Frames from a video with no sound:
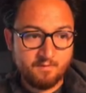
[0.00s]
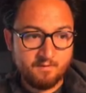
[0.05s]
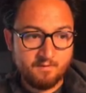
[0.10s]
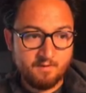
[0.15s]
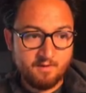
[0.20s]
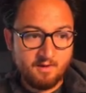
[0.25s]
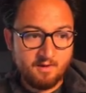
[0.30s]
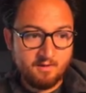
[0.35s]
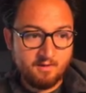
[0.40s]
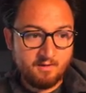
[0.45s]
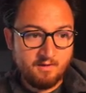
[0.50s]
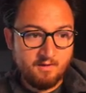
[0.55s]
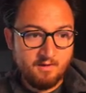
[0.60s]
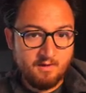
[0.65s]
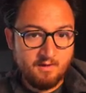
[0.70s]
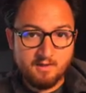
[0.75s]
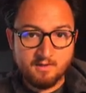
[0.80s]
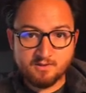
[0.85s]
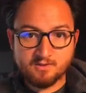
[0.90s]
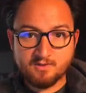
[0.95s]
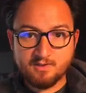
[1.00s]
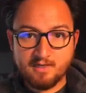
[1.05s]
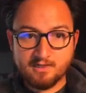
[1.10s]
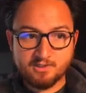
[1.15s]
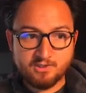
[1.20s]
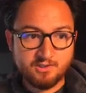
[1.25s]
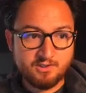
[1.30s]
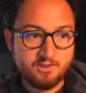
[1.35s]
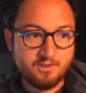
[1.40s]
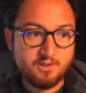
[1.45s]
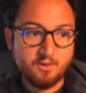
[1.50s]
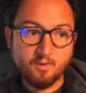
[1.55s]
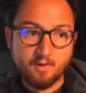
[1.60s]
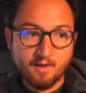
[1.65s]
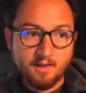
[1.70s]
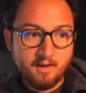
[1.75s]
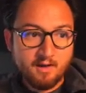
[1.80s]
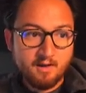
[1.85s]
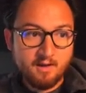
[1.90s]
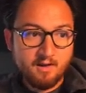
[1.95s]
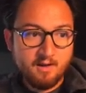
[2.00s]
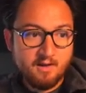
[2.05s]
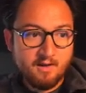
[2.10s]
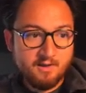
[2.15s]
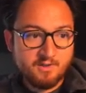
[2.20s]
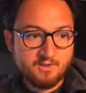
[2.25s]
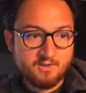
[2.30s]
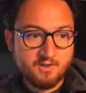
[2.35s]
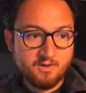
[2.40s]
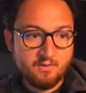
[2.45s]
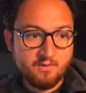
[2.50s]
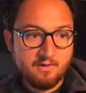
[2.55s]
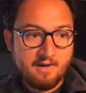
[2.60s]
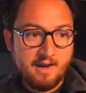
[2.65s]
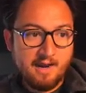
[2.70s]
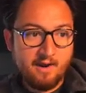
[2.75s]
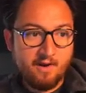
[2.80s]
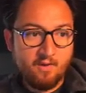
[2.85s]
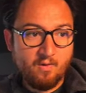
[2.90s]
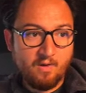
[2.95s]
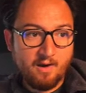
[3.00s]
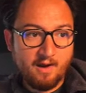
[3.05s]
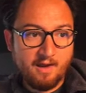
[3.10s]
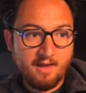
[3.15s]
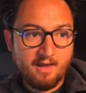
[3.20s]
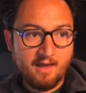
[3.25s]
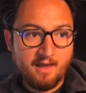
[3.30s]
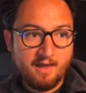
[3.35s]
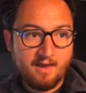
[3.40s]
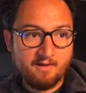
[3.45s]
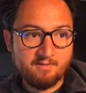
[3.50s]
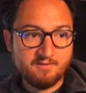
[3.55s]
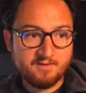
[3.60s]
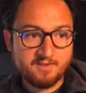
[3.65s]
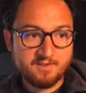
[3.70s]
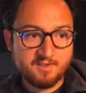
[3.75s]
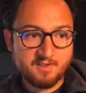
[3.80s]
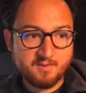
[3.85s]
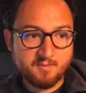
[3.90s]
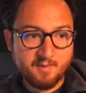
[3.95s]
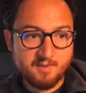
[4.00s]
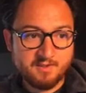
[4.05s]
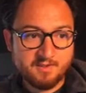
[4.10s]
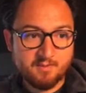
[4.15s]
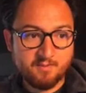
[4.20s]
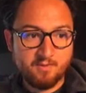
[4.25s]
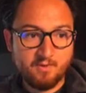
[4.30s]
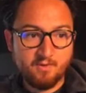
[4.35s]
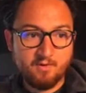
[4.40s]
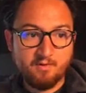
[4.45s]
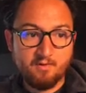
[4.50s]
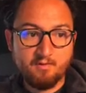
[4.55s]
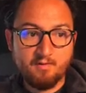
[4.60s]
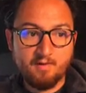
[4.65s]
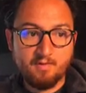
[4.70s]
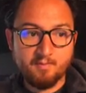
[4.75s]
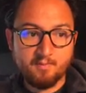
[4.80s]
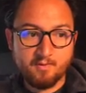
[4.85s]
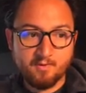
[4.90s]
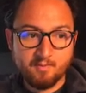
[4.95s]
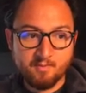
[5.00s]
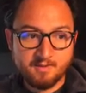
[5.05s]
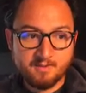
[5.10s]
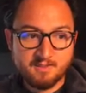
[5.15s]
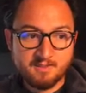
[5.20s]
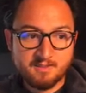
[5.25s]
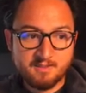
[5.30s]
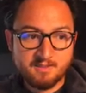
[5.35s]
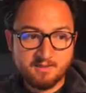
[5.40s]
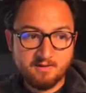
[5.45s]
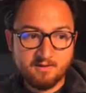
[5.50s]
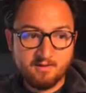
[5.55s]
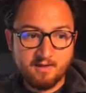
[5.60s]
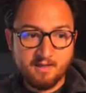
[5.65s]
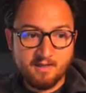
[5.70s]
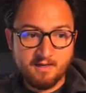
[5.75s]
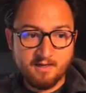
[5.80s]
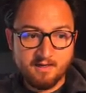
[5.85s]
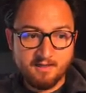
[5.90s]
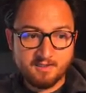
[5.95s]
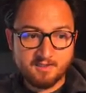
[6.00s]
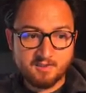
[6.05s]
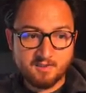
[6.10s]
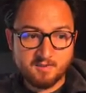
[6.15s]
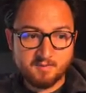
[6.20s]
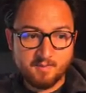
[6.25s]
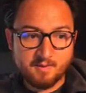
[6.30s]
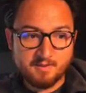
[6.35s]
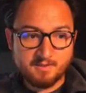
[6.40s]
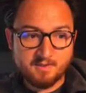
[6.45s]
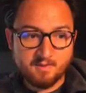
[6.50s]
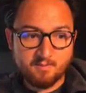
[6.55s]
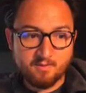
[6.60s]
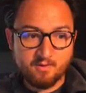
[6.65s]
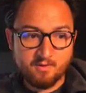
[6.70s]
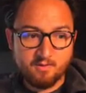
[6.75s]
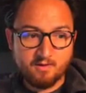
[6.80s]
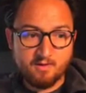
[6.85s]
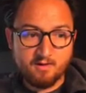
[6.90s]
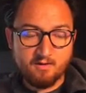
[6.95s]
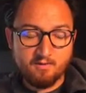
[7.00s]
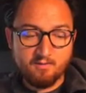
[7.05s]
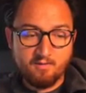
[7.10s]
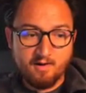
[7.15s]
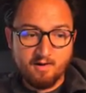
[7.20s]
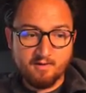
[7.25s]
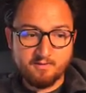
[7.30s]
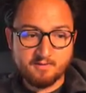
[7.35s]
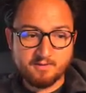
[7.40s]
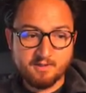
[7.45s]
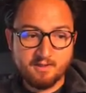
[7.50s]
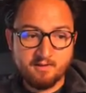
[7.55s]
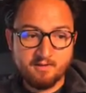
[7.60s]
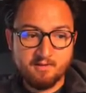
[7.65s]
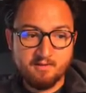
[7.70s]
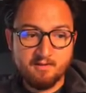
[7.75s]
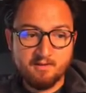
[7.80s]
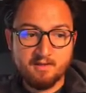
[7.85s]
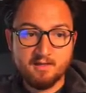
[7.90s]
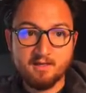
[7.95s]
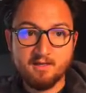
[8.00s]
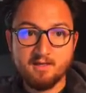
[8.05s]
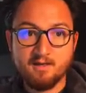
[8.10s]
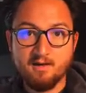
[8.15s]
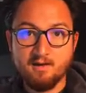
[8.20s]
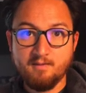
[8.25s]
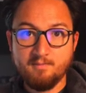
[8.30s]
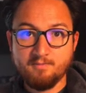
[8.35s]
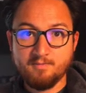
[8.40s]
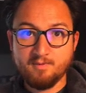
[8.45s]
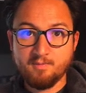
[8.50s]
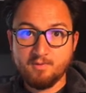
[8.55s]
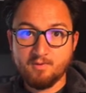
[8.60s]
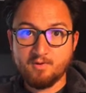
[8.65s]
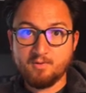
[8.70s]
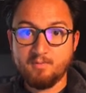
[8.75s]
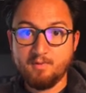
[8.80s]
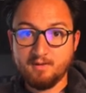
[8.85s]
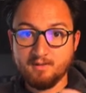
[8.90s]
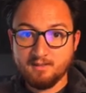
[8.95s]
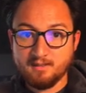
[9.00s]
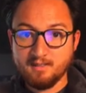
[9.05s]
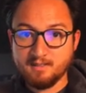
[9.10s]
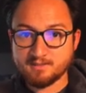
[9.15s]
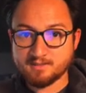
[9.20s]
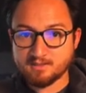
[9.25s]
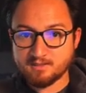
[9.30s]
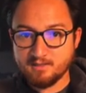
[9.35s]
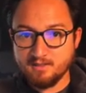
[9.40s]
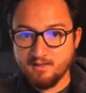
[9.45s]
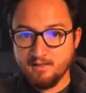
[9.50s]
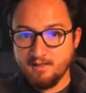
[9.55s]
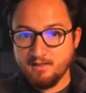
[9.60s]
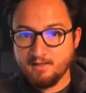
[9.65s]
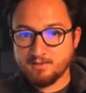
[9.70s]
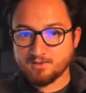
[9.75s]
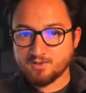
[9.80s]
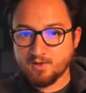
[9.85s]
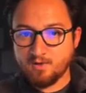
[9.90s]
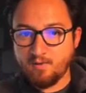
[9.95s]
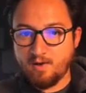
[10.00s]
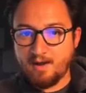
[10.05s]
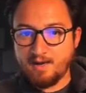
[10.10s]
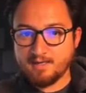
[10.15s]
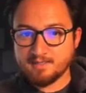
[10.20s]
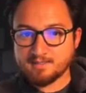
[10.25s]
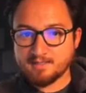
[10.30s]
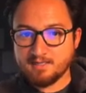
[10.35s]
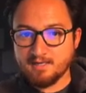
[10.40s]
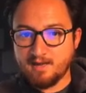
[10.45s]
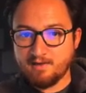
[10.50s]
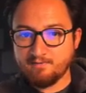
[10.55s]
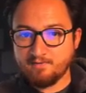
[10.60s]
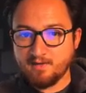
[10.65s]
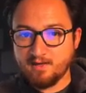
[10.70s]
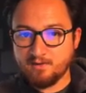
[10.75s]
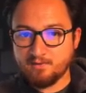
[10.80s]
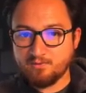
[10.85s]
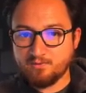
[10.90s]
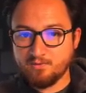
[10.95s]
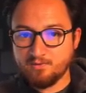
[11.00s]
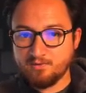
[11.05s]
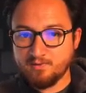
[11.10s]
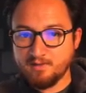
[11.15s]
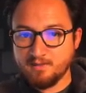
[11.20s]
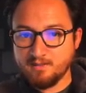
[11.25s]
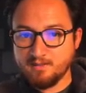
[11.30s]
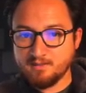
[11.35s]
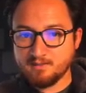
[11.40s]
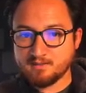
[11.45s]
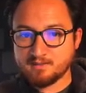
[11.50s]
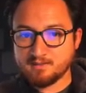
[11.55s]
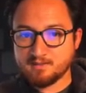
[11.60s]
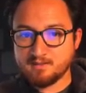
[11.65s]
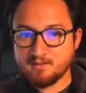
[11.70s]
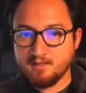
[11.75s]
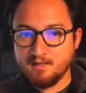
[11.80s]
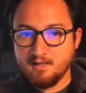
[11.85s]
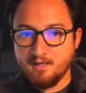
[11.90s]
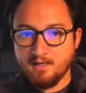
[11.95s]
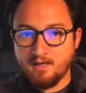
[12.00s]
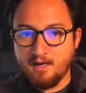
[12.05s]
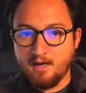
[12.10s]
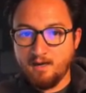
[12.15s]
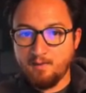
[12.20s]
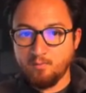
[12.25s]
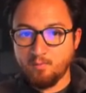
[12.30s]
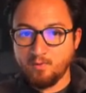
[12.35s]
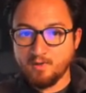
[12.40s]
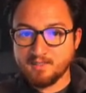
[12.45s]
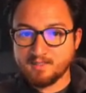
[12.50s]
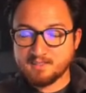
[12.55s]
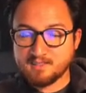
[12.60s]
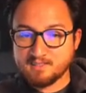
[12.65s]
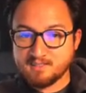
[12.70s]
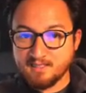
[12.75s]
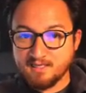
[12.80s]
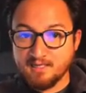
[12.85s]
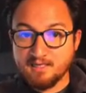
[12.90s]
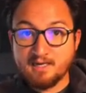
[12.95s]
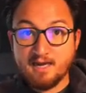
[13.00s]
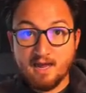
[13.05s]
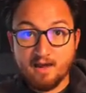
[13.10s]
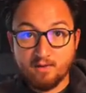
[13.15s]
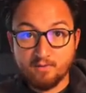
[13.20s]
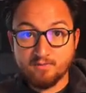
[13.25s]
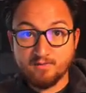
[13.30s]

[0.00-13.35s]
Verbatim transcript: Okay, so that should do it. So now I have a Suspense component around the Pokemon detail and a Suspense component around the Pokemon list. So as I navigate through these, we see now